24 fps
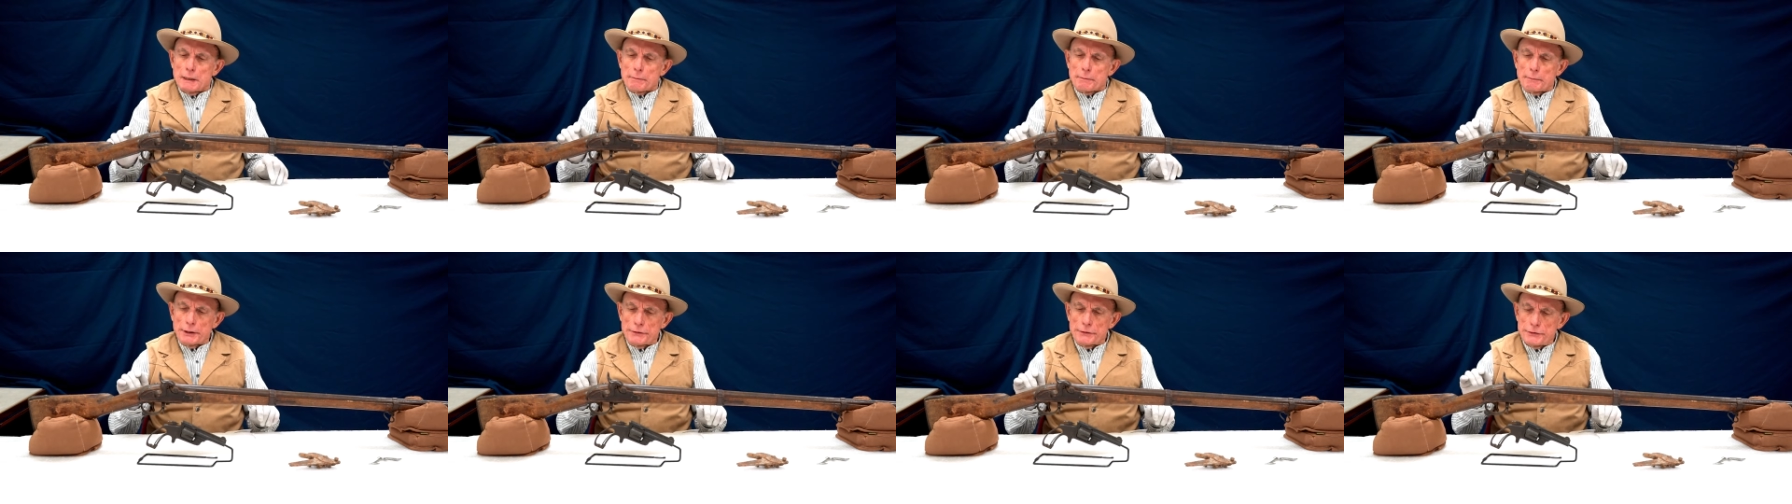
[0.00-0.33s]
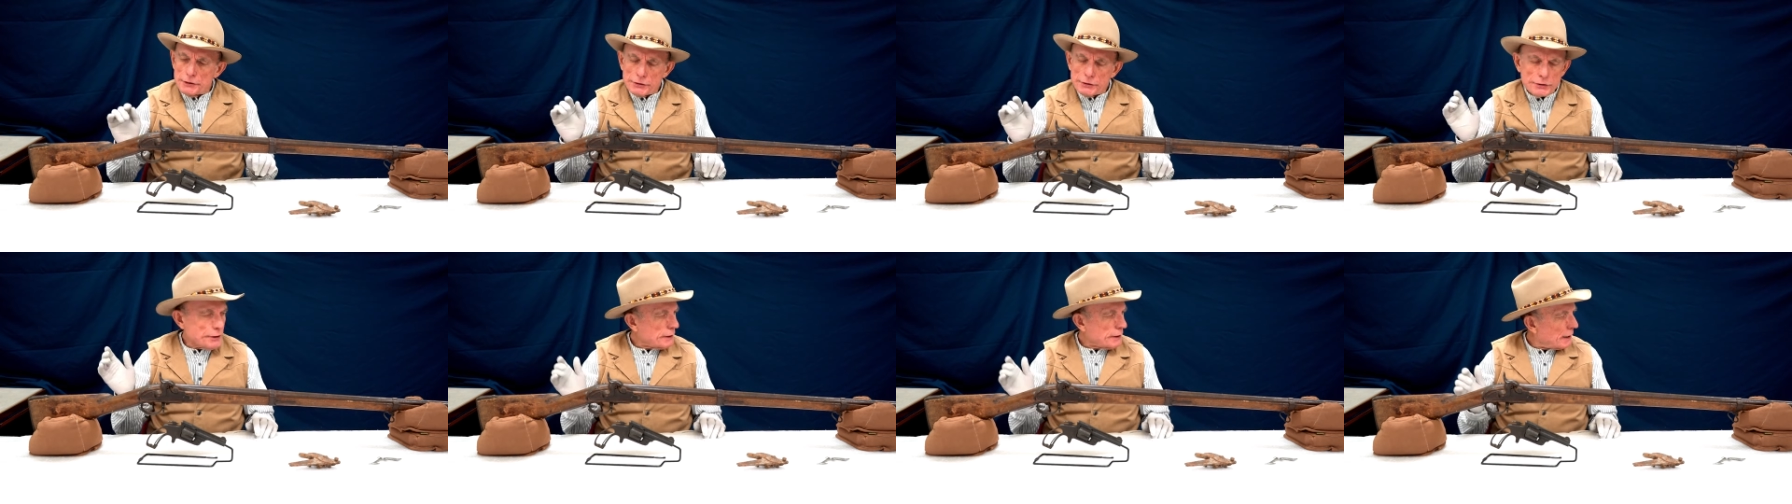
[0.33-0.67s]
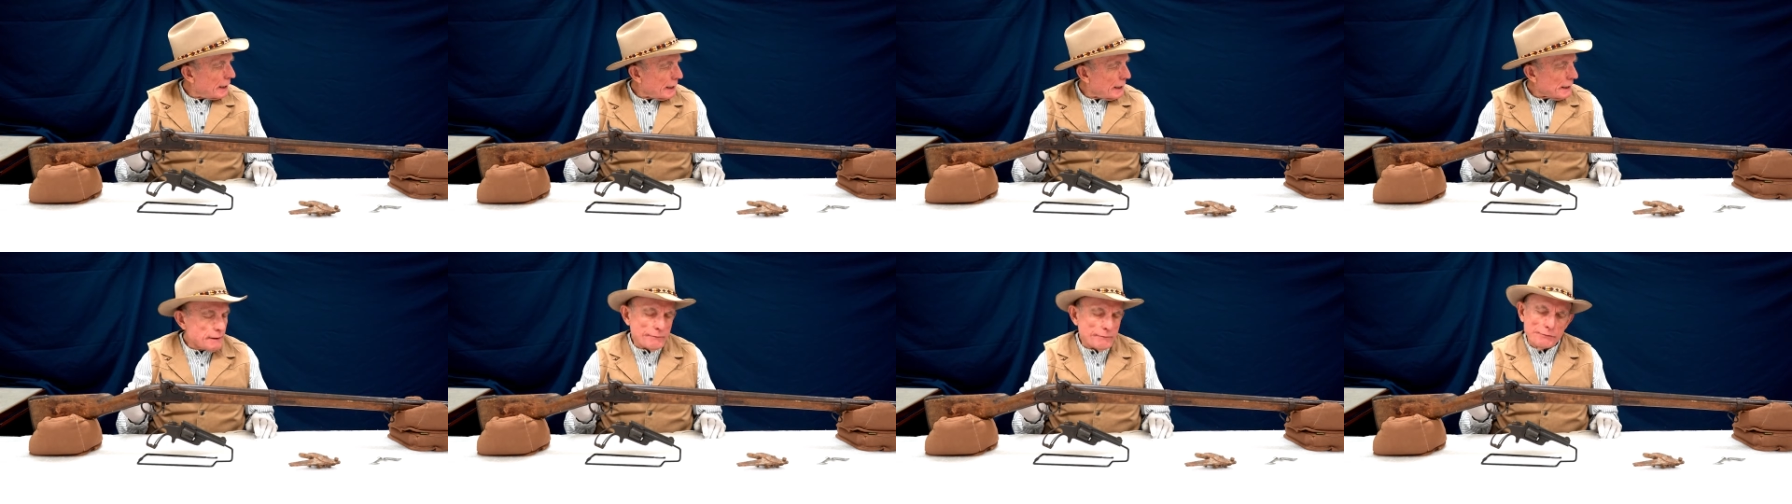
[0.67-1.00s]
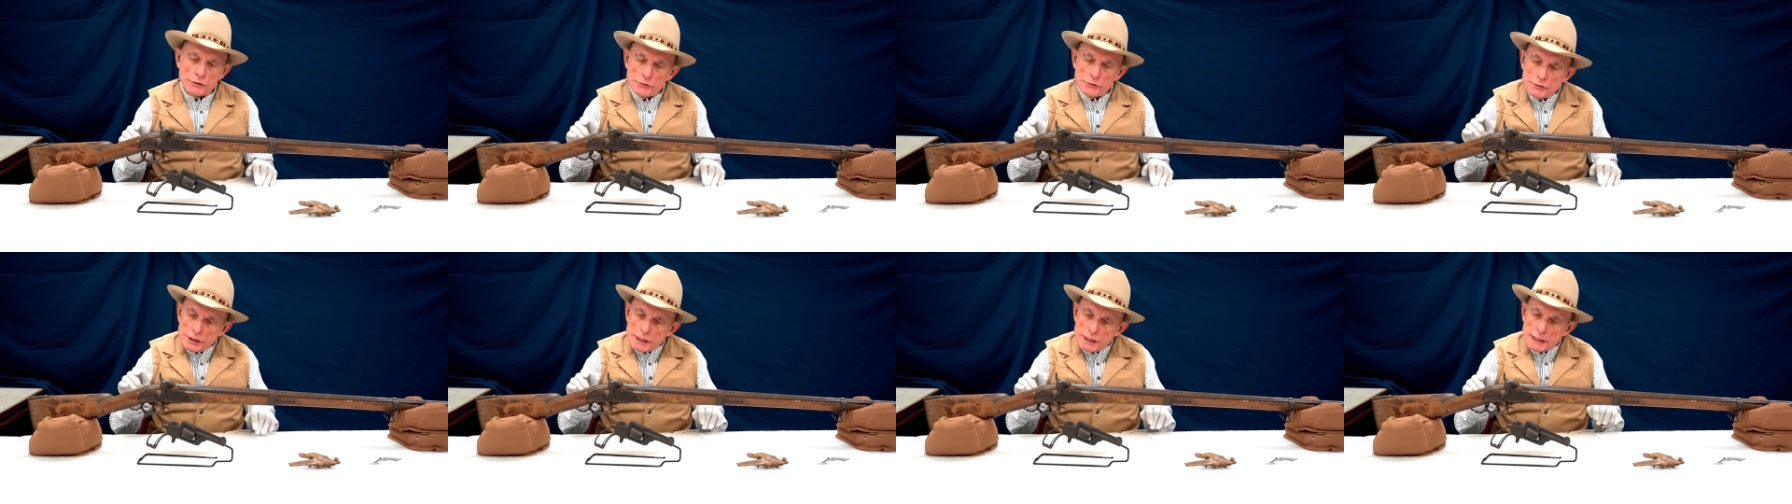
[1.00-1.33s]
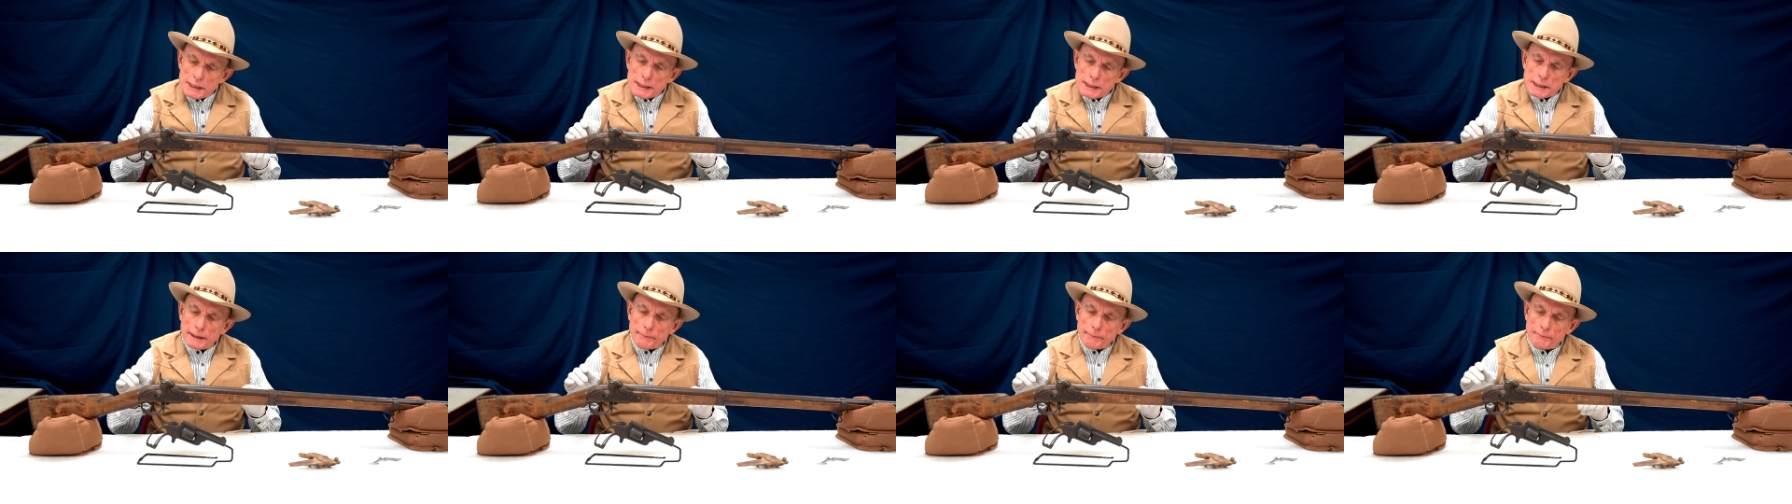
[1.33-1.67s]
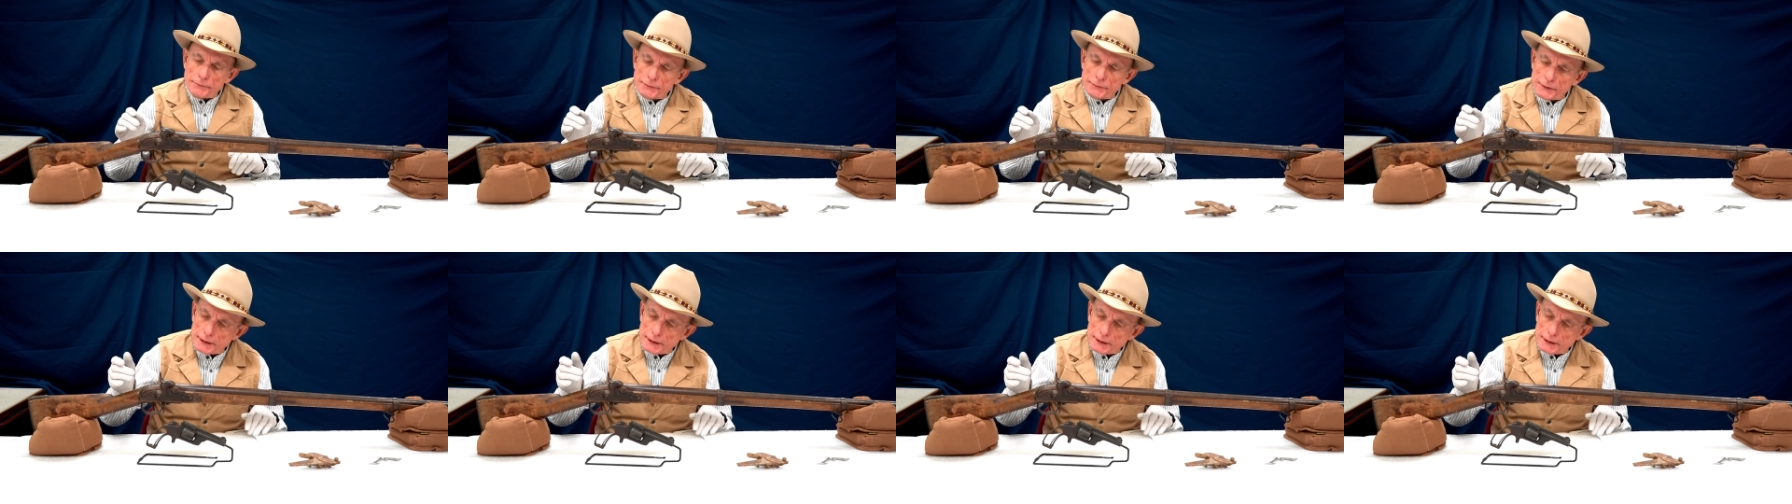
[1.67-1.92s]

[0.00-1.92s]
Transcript: But this is kind of unique